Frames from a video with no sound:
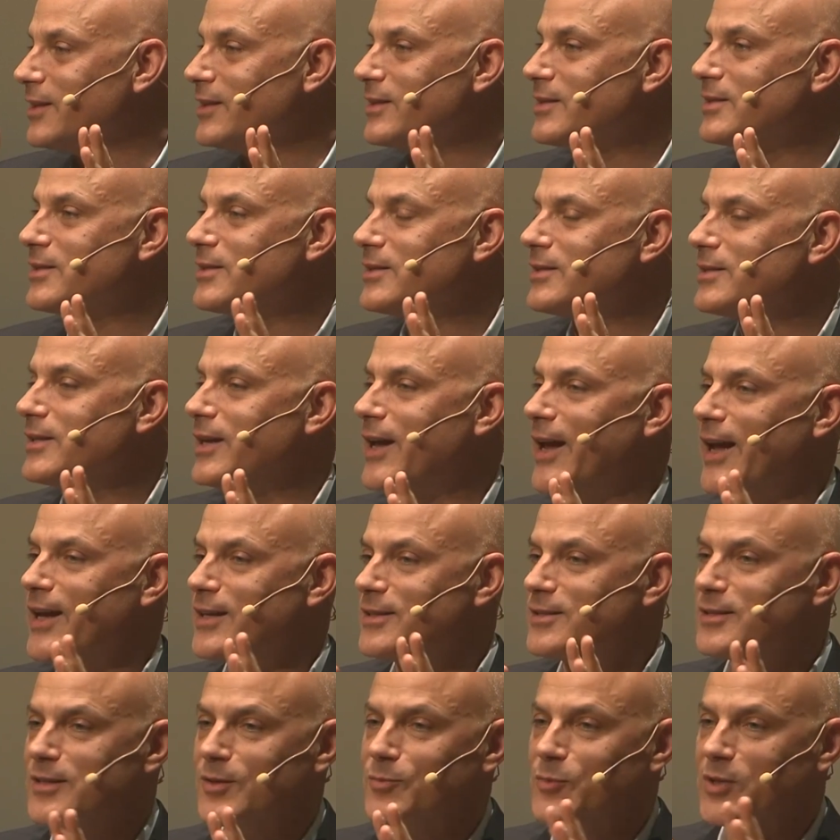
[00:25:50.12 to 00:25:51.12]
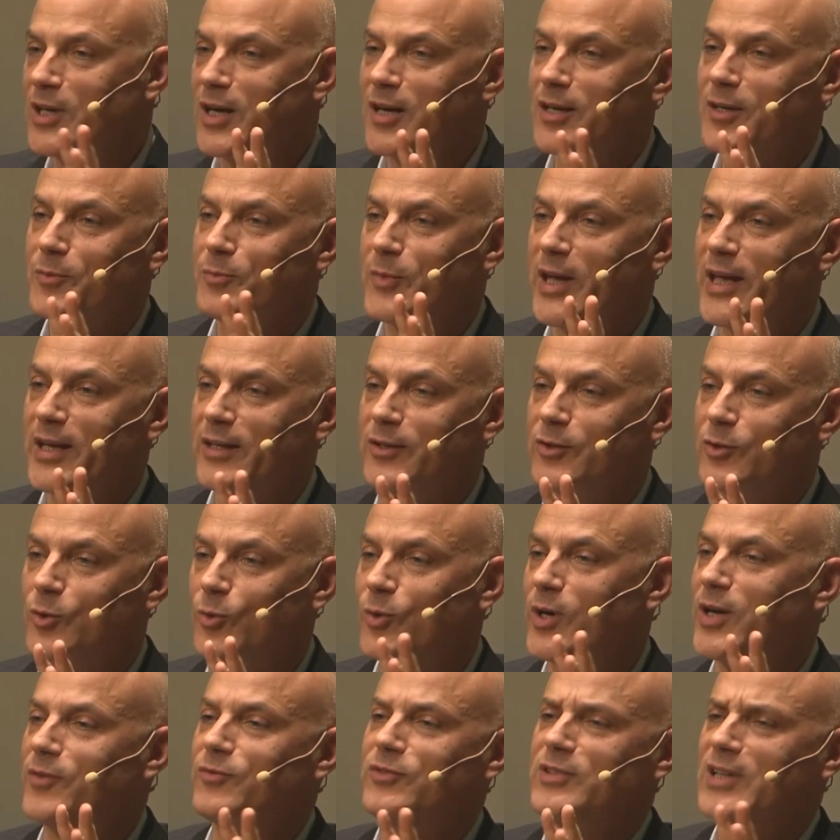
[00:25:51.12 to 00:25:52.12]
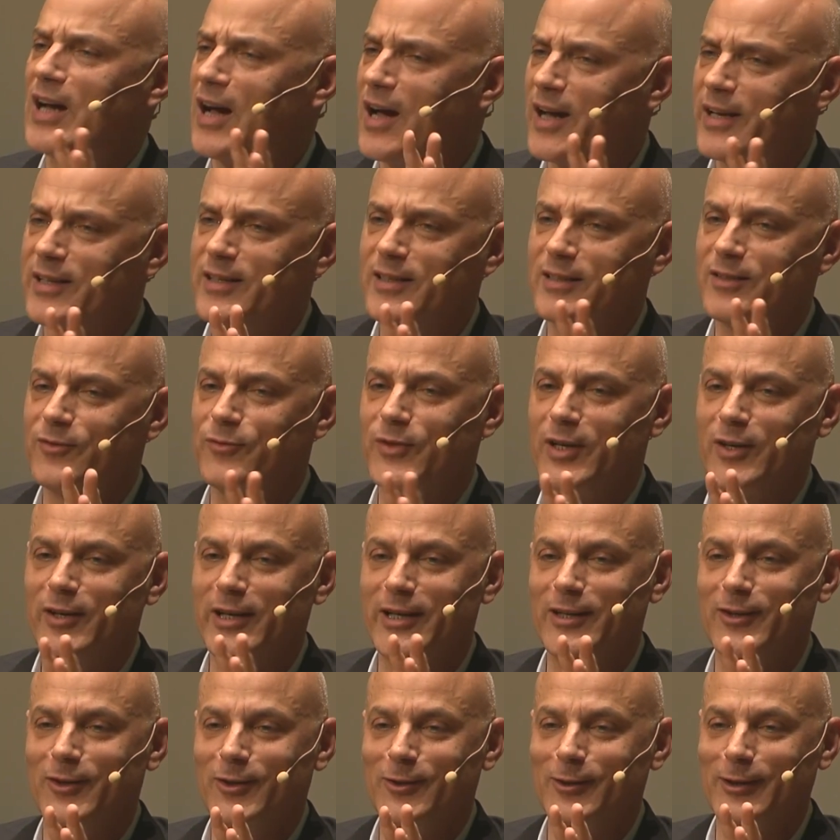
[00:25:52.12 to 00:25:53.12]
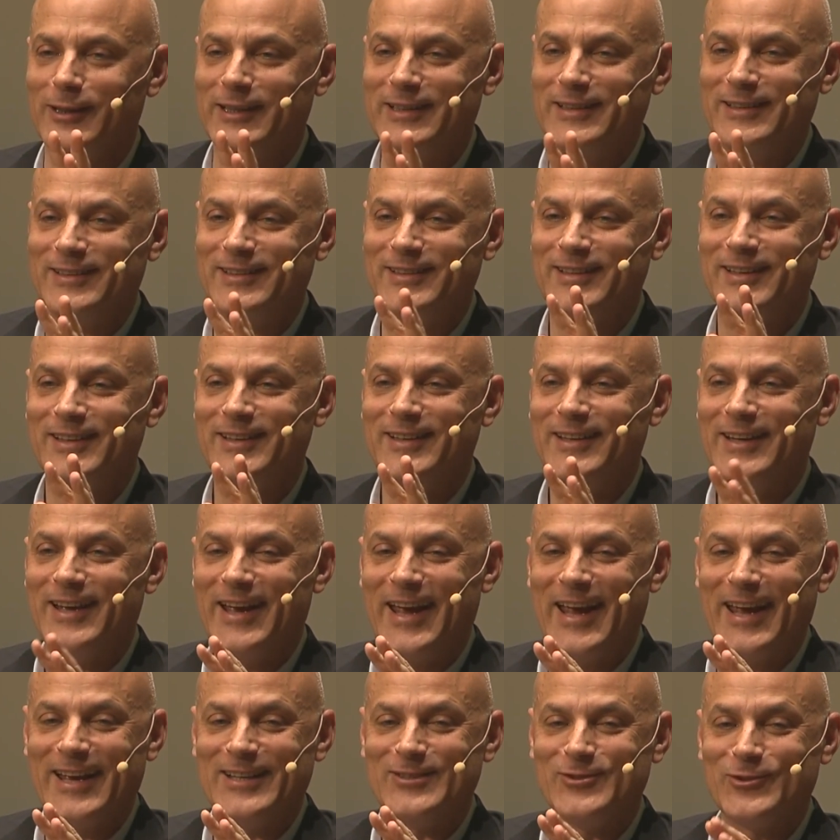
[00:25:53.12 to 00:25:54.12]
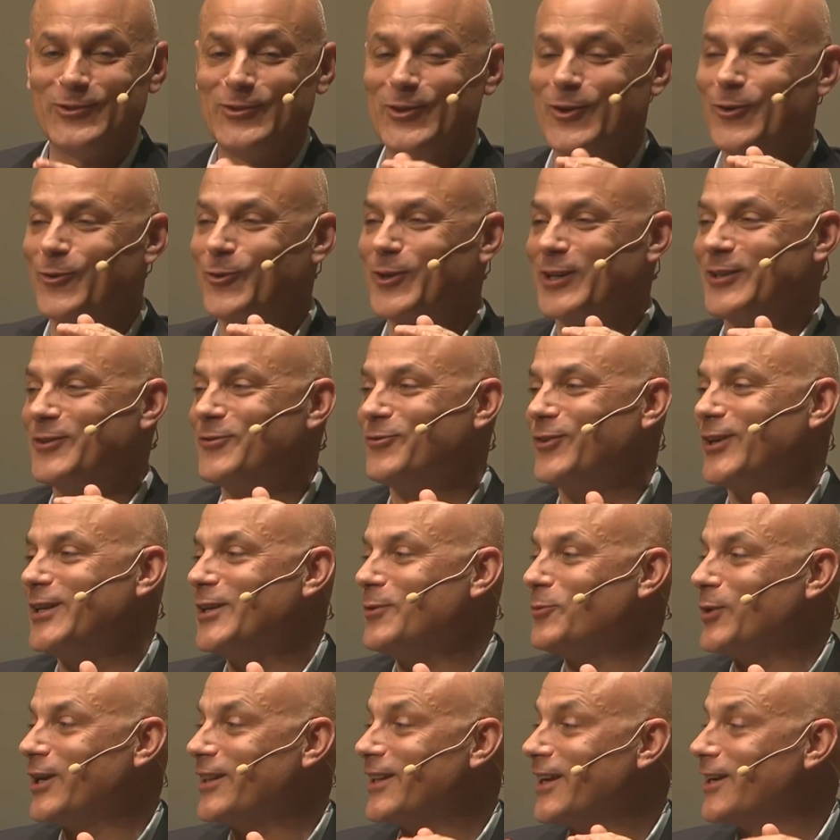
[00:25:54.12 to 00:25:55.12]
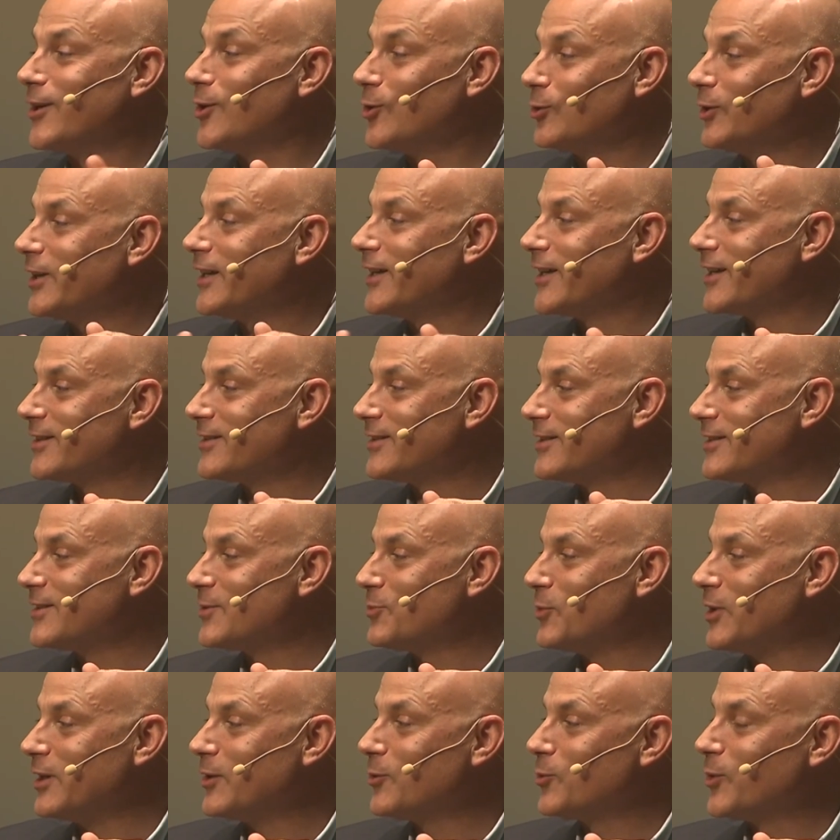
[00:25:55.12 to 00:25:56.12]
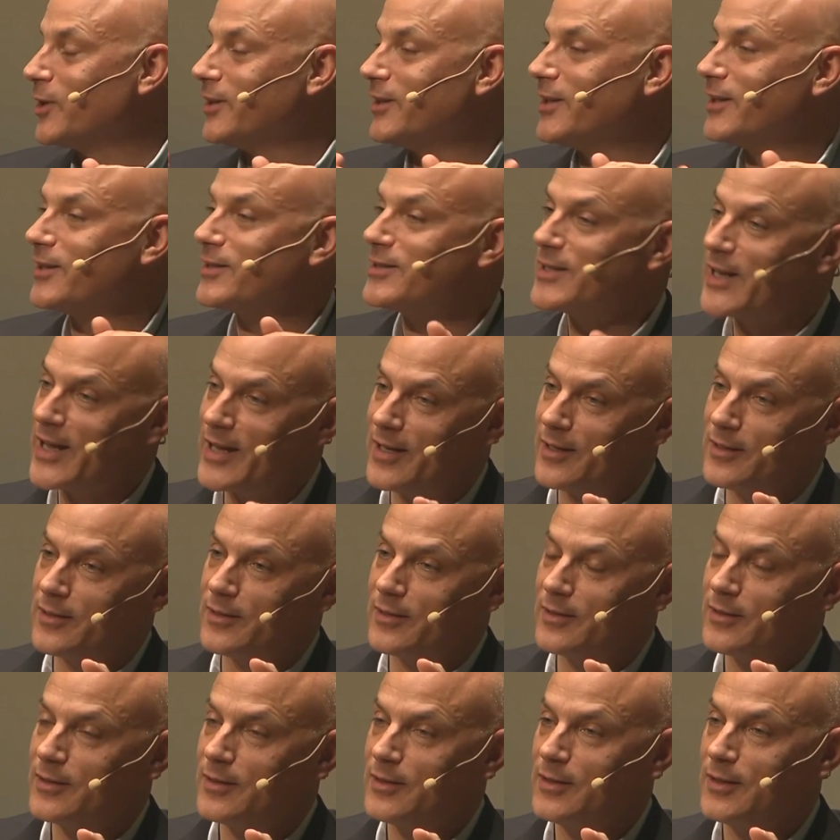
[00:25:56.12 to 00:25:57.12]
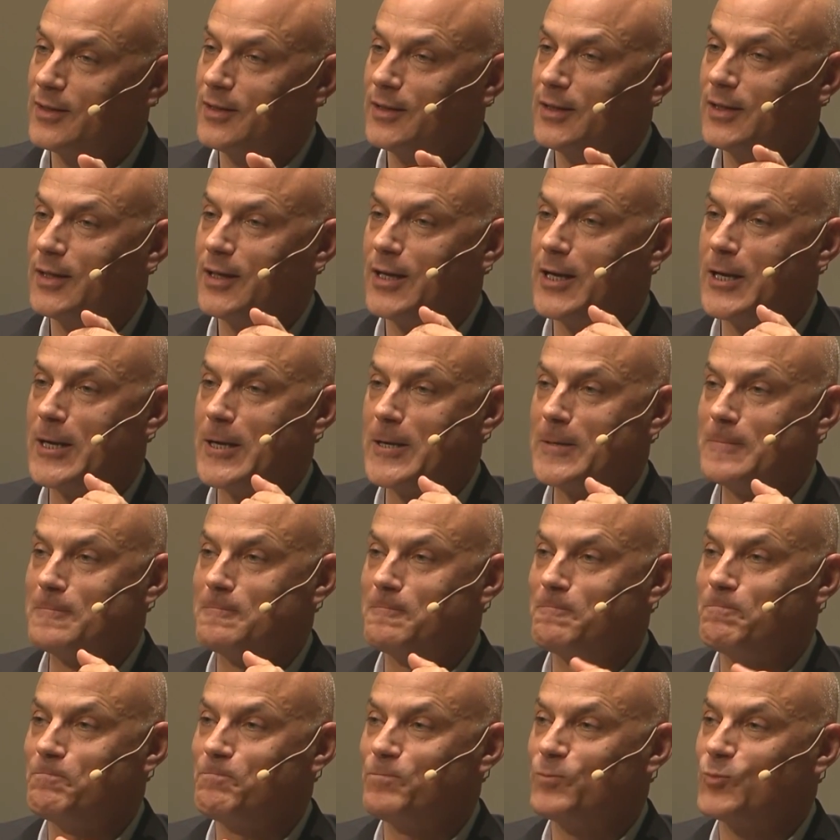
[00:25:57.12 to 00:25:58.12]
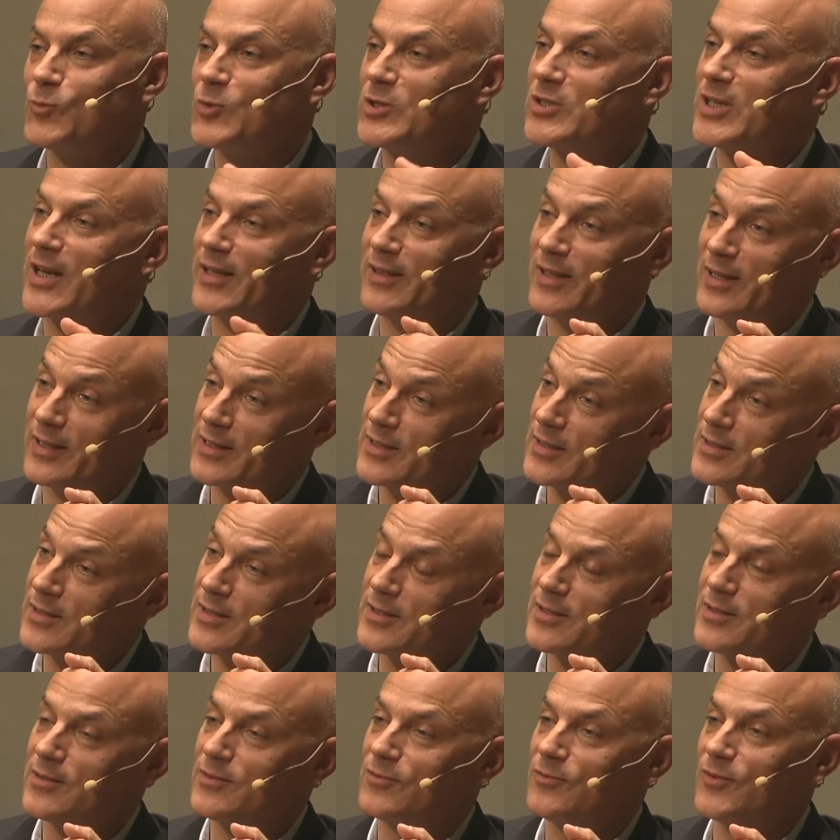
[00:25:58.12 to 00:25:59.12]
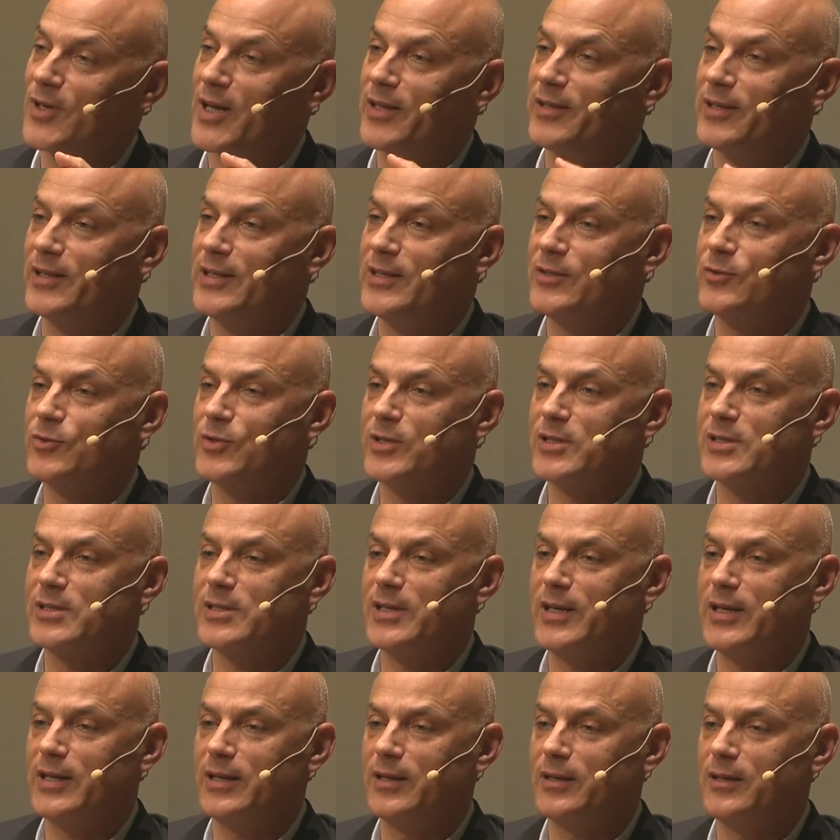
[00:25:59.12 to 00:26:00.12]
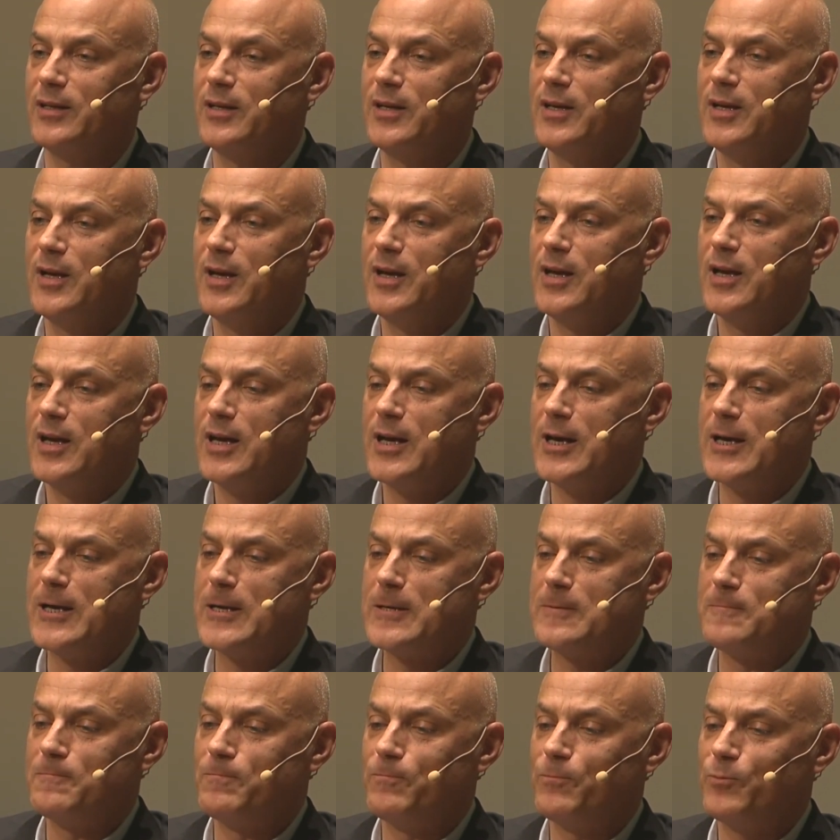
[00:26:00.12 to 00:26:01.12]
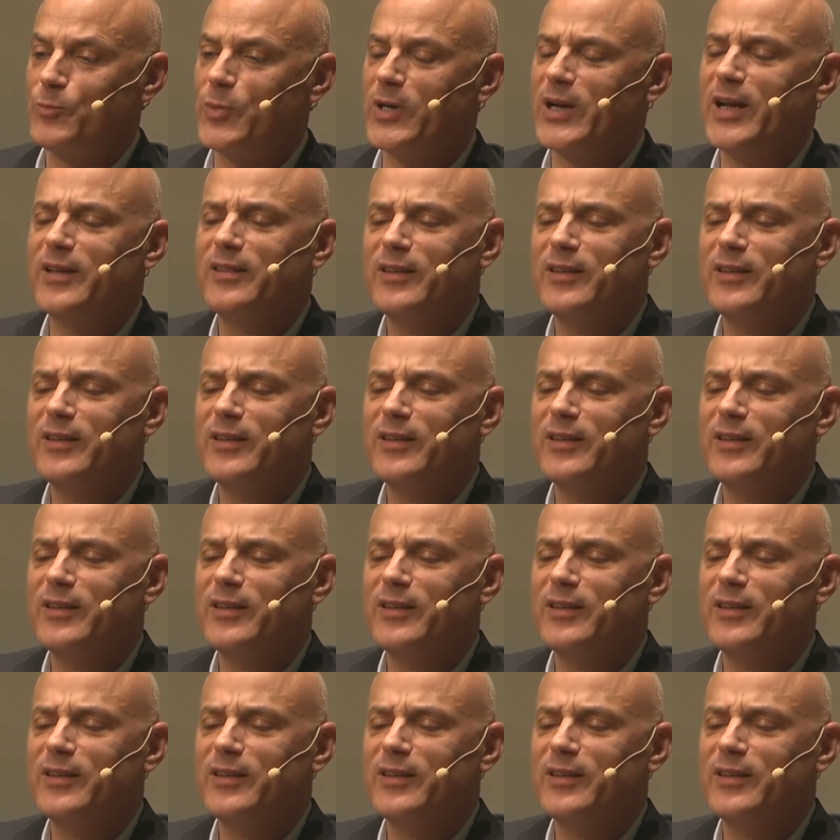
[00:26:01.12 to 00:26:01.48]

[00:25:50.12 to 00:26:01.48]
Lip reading: these handsome young men who have died at a very early age, you know, in a funny way, they only get to speak when they're dead, which I think is rather interesting. But I